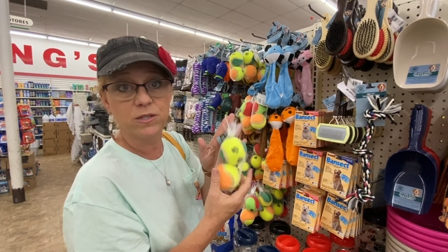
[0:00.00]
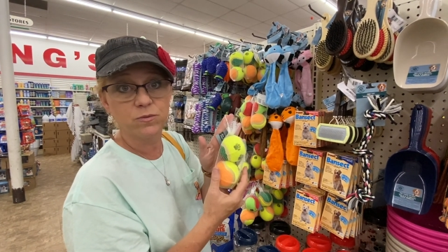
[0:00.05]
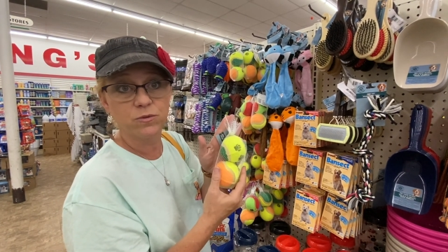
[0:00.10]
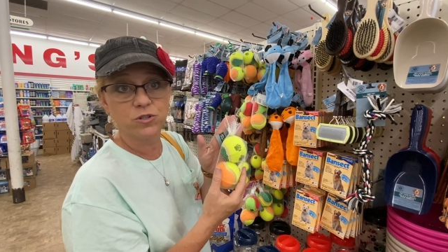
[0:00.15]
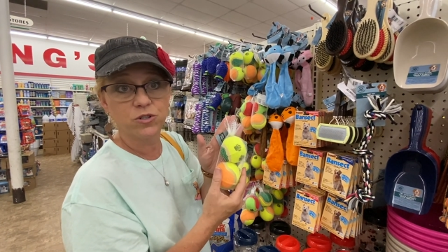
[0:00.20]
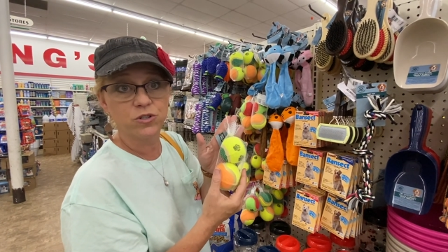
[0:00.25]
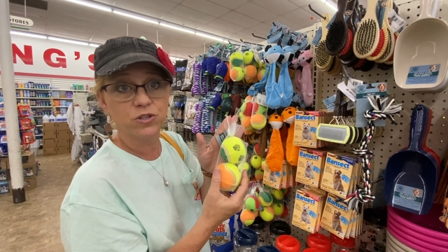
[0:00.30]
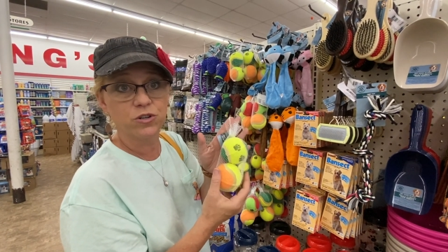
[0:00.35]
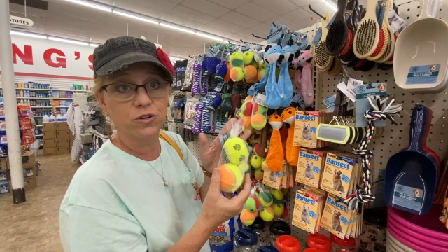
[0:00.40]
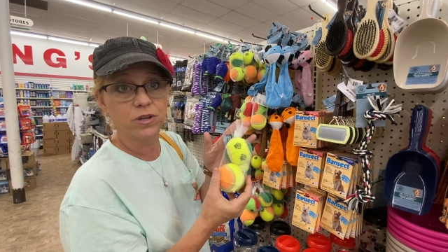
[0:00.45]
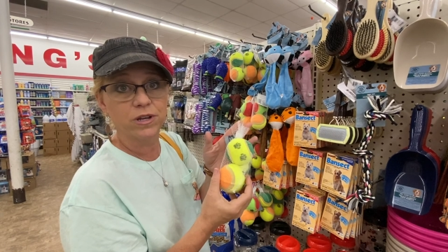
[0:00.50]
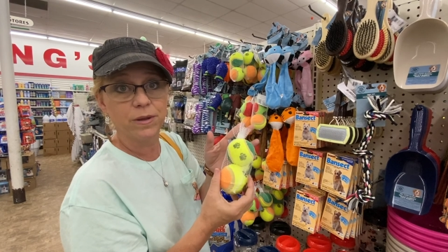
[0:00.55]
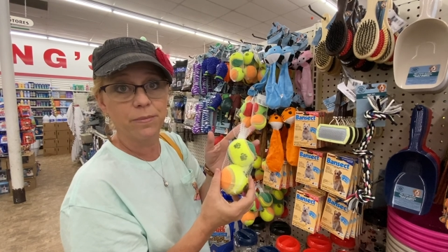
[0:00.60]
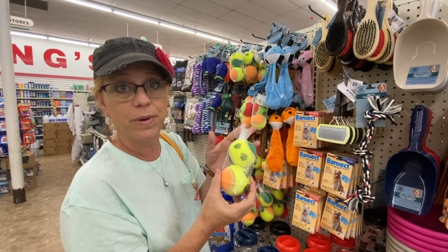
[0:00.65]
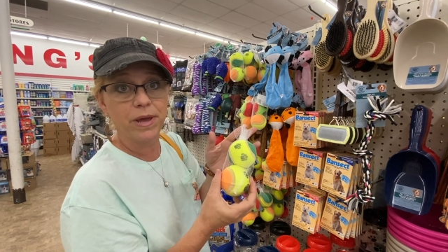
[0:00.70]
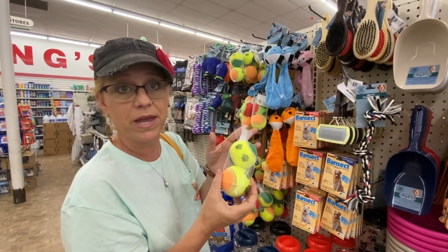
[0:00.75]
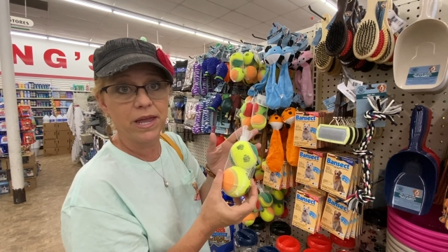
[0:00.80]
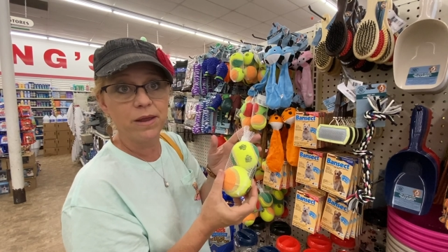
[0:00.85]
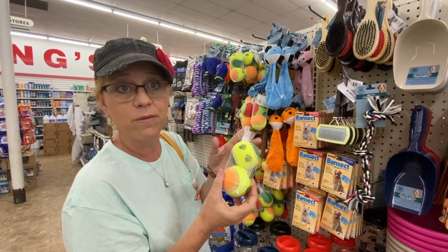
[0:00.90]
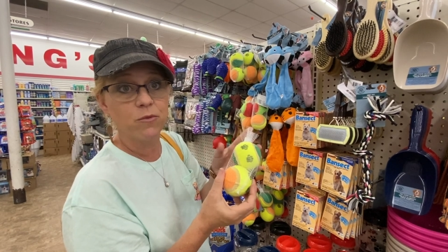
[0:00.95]
but you're gonna
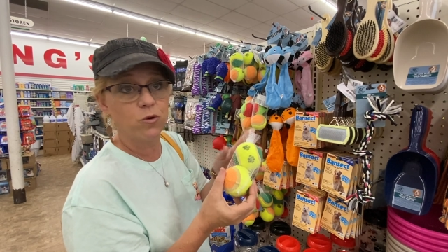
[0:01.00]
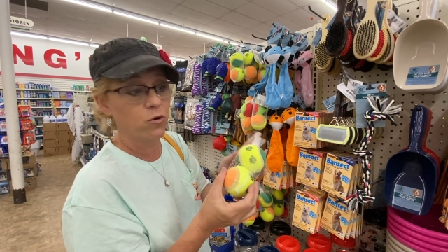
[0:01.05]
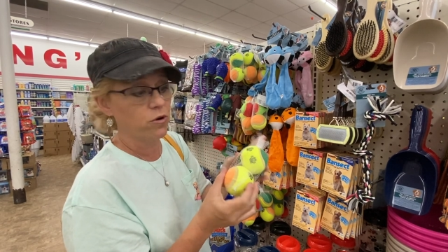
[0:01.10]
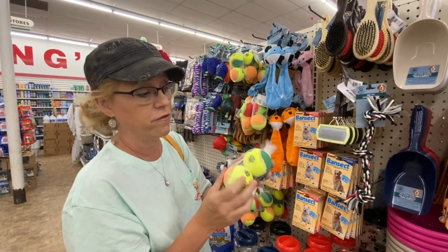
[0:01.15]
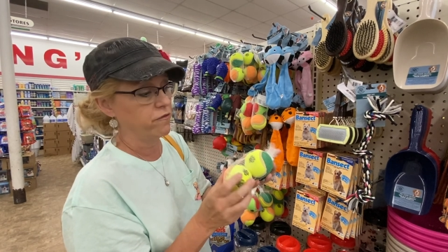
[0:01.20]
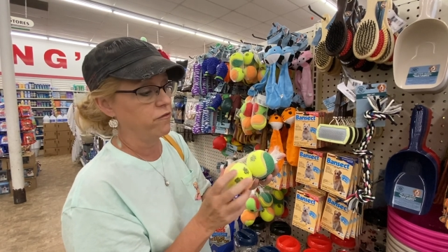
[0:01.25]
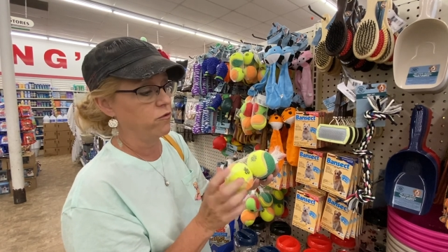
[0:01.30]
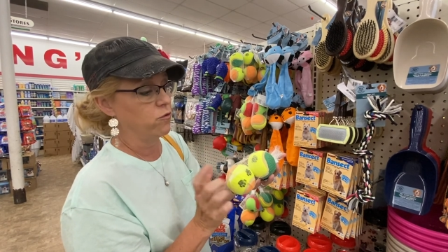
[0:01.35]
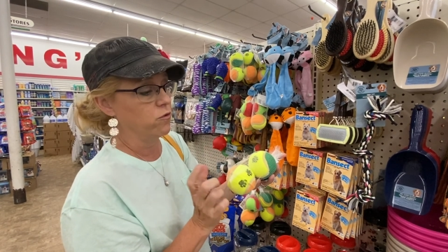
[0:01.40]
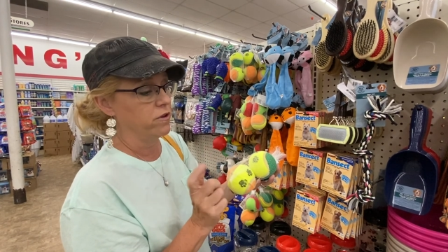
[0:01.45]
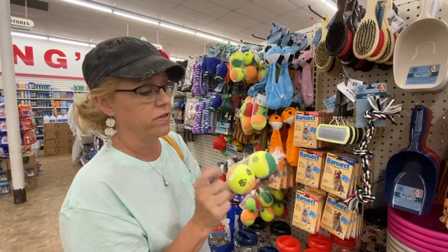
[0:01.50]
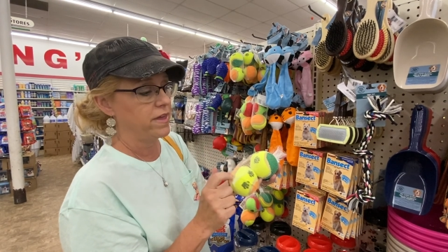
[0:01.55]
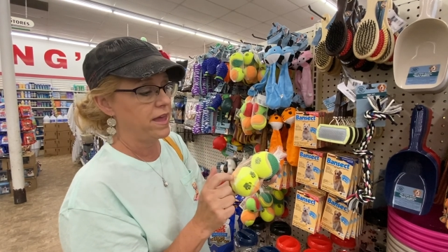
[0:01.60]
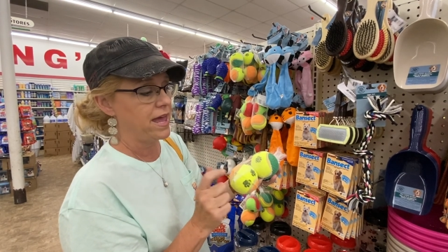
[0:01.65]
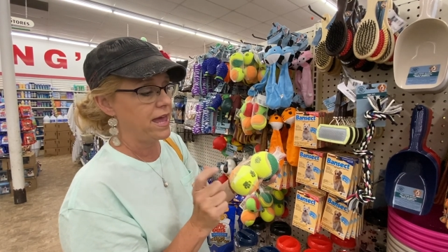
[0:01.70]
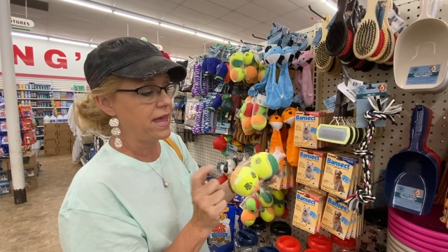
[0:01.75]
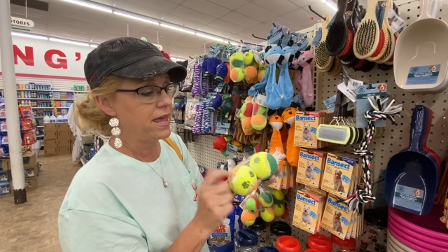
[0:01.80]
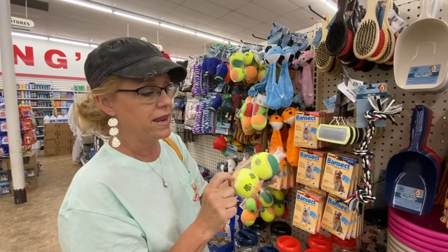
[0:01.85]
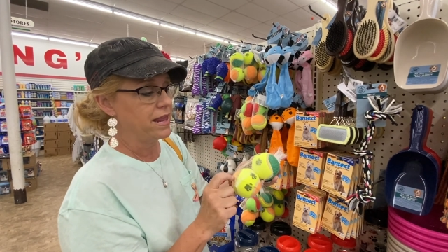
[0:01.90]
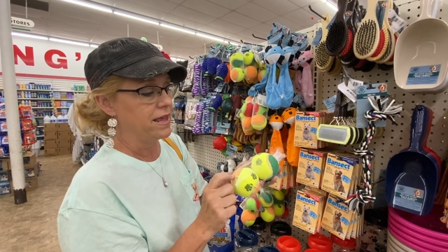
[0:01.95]
pay more for
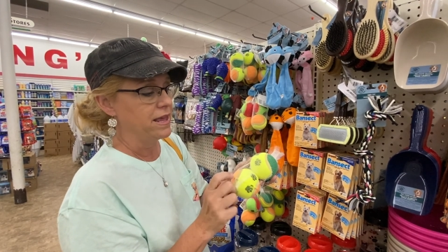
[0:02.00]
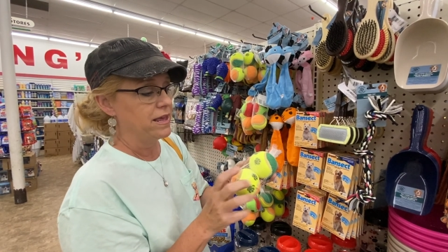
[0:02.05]
that.